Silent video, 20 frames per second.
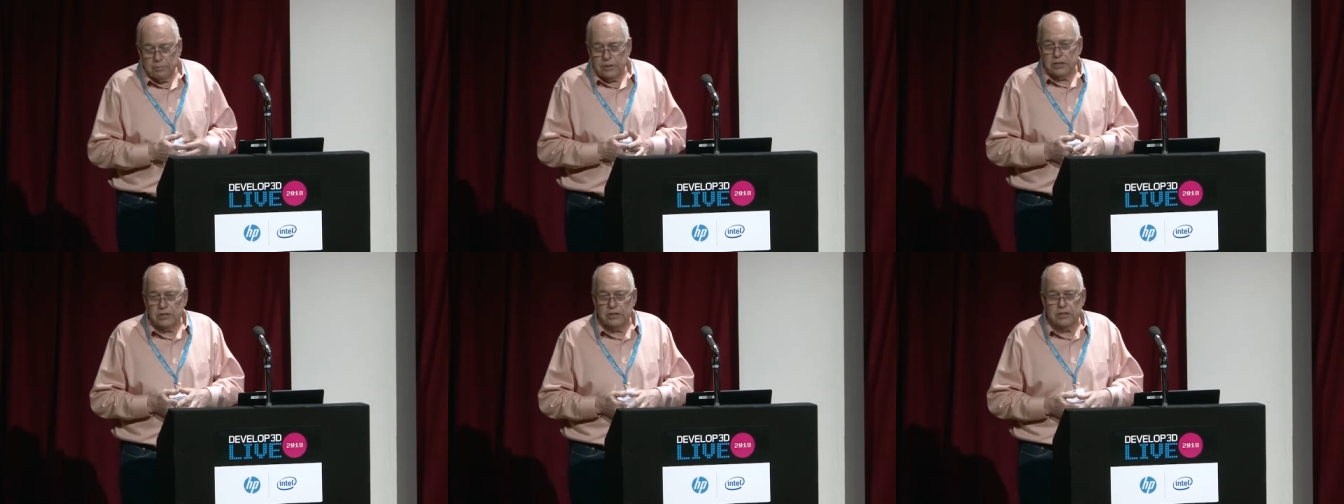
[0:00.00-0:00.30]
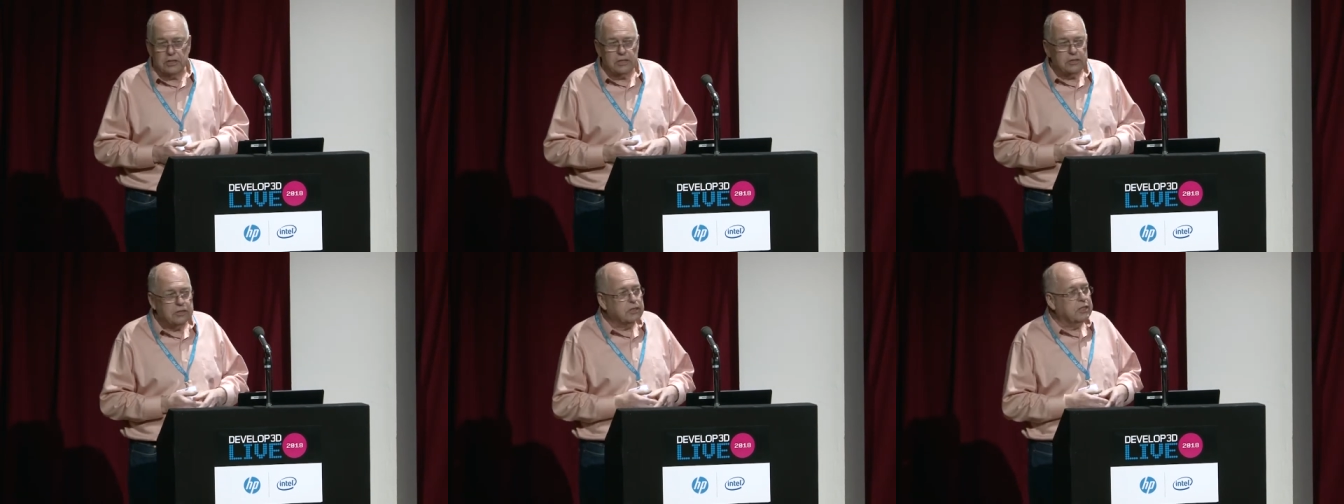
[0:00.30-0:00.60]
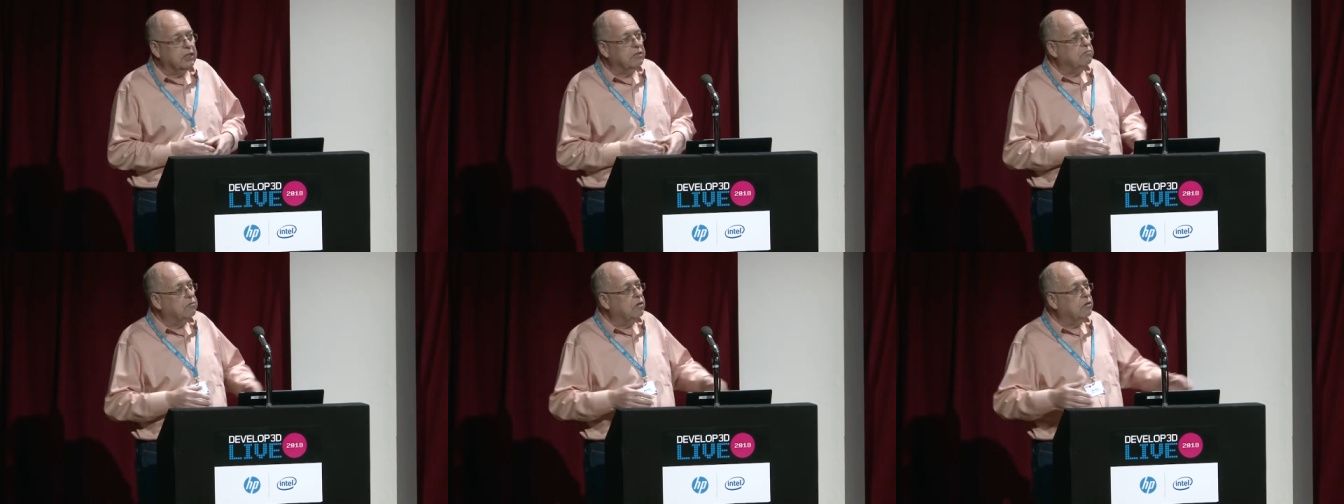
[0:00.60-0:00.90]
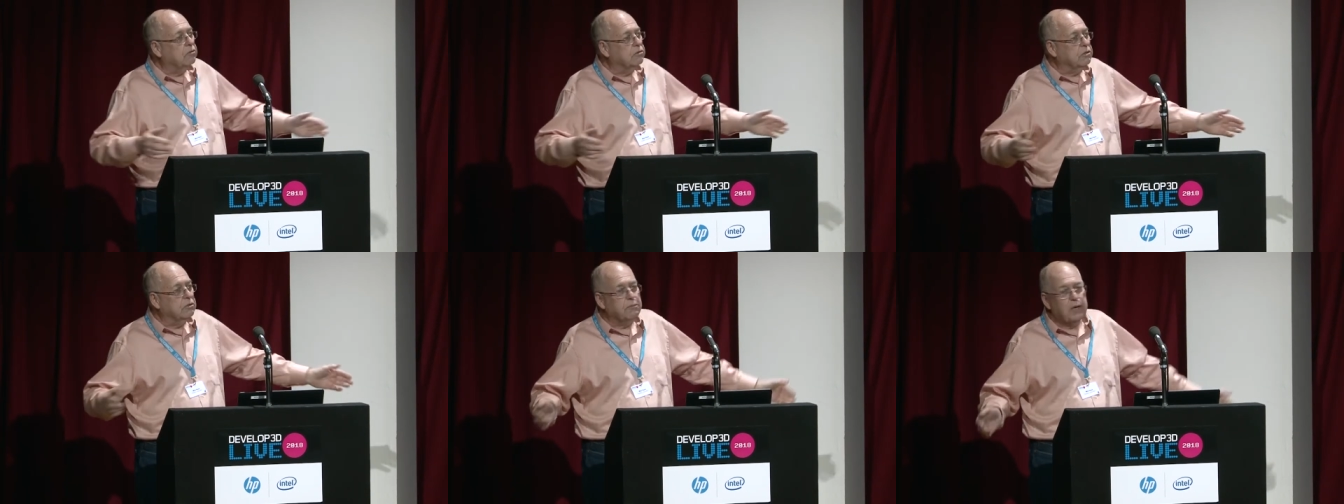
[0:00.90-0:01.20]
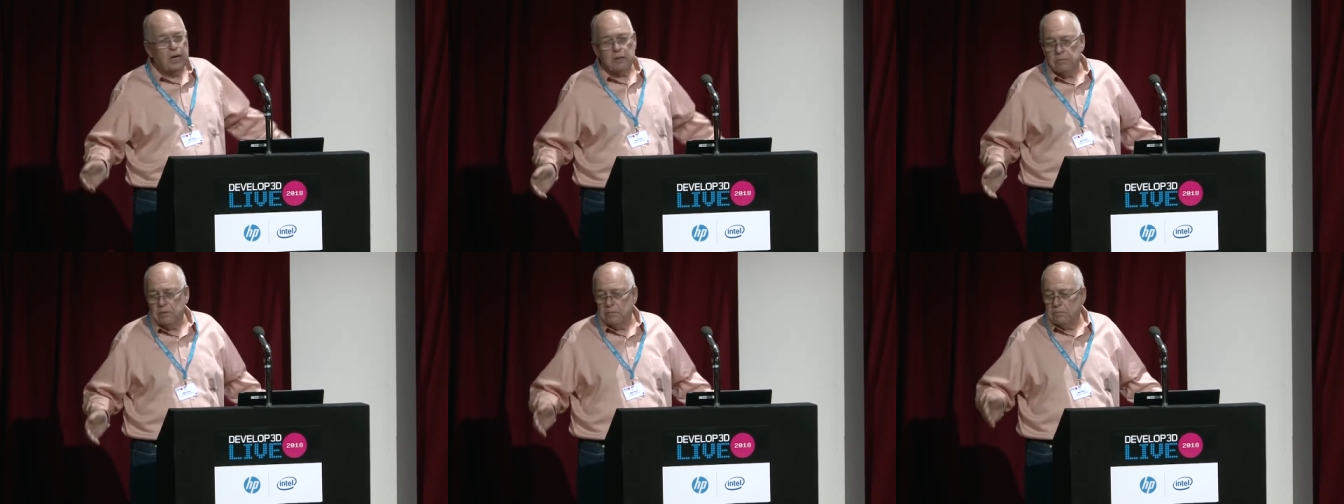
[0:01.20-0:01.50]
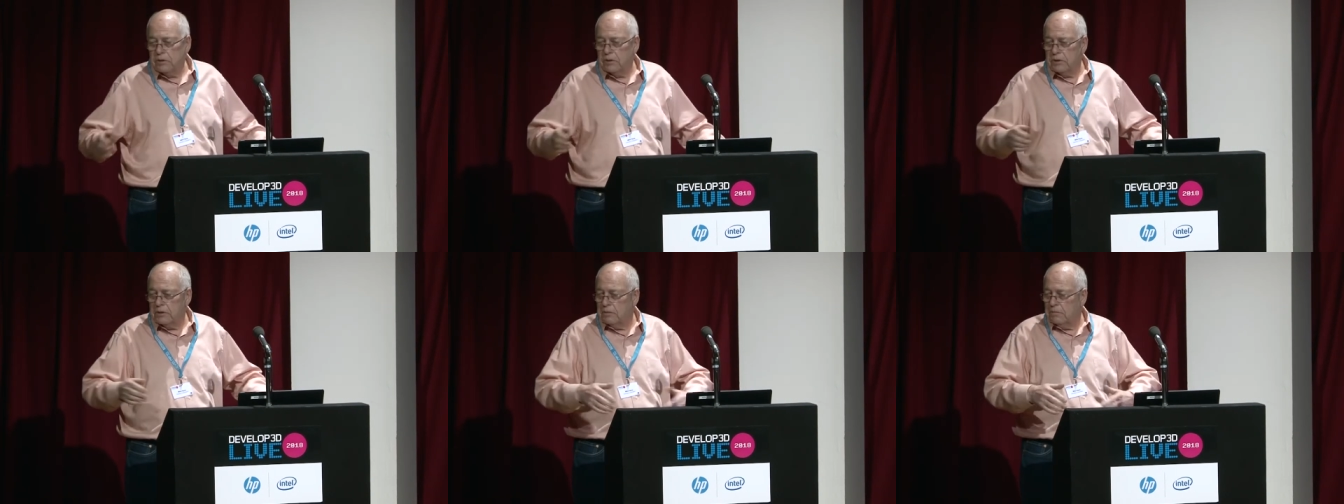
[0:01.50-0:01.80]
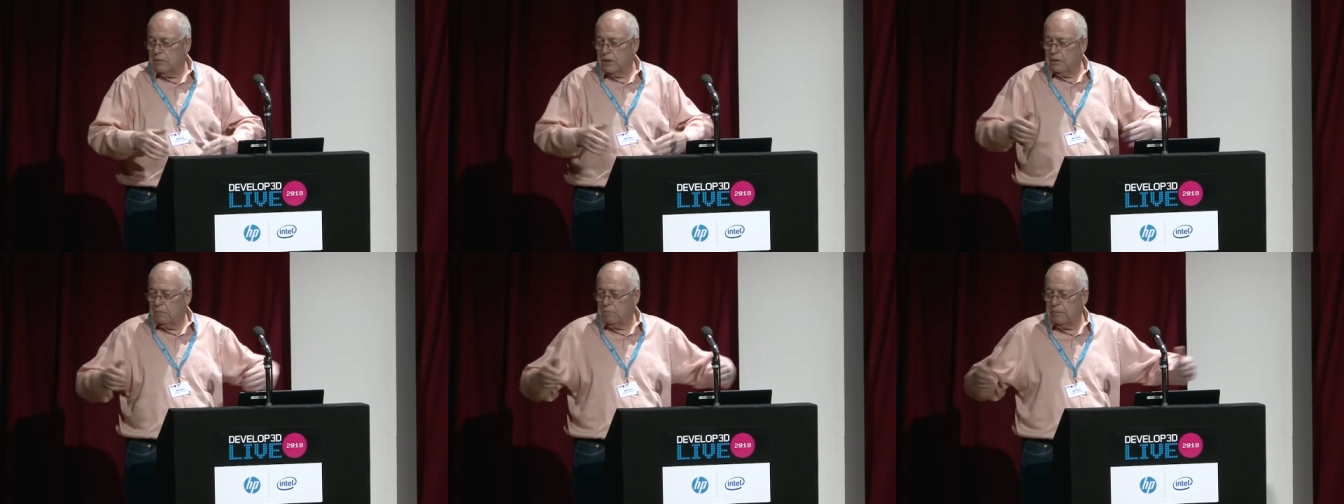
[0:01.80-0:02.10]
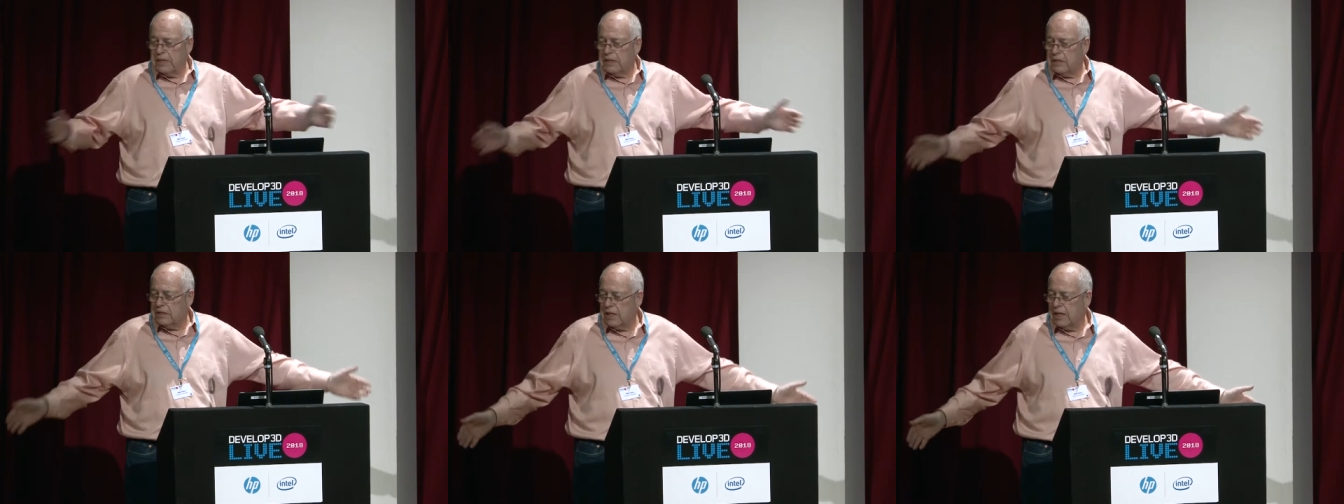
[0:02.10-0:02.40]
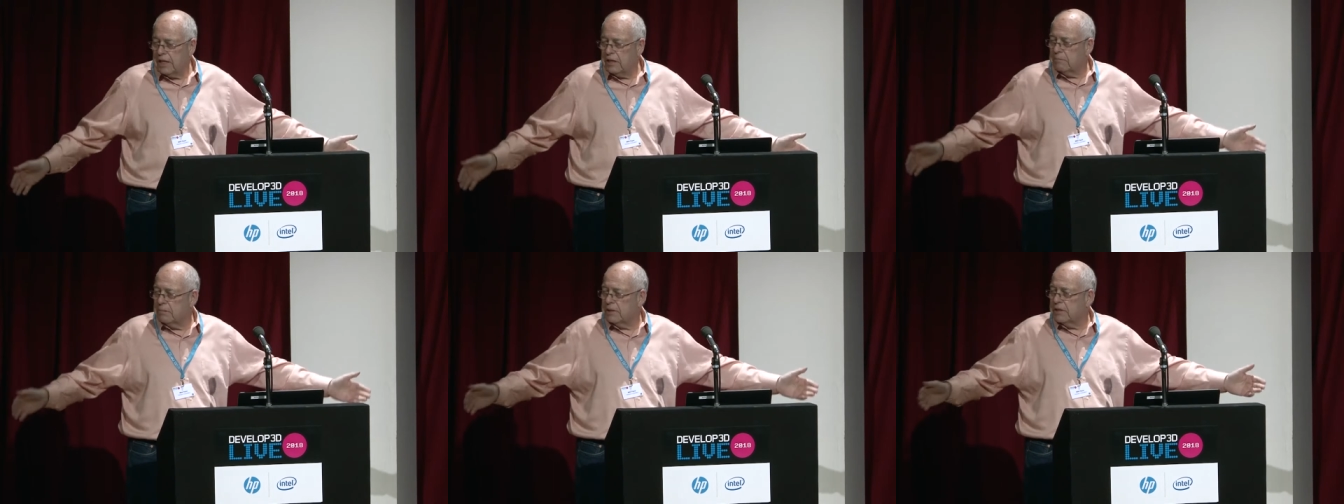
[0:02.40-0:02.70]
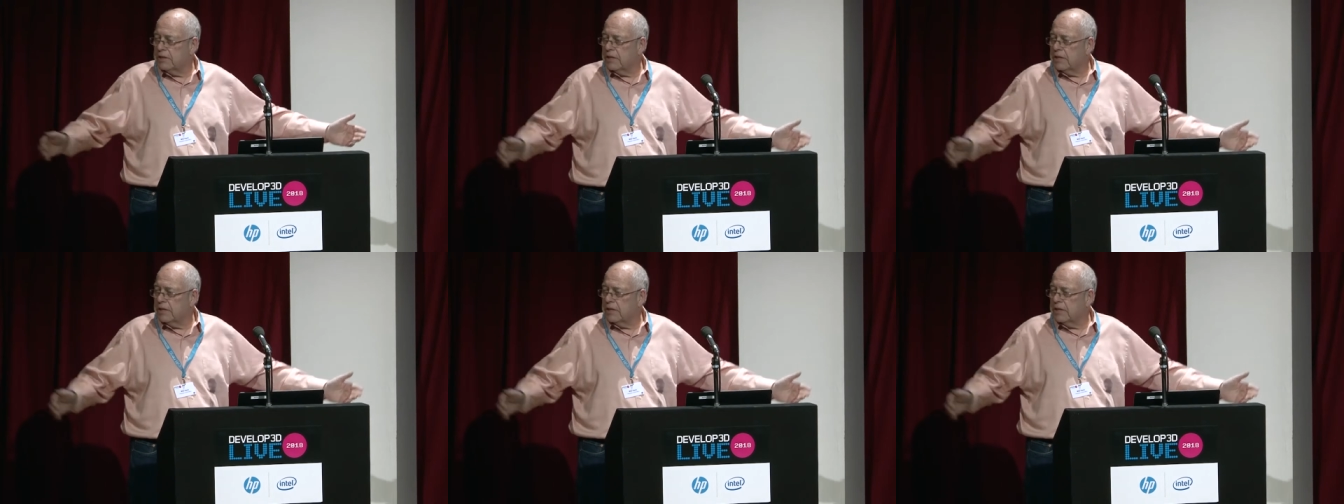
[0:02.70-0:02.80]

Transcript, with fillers: business, they roll them up and put them on a big table,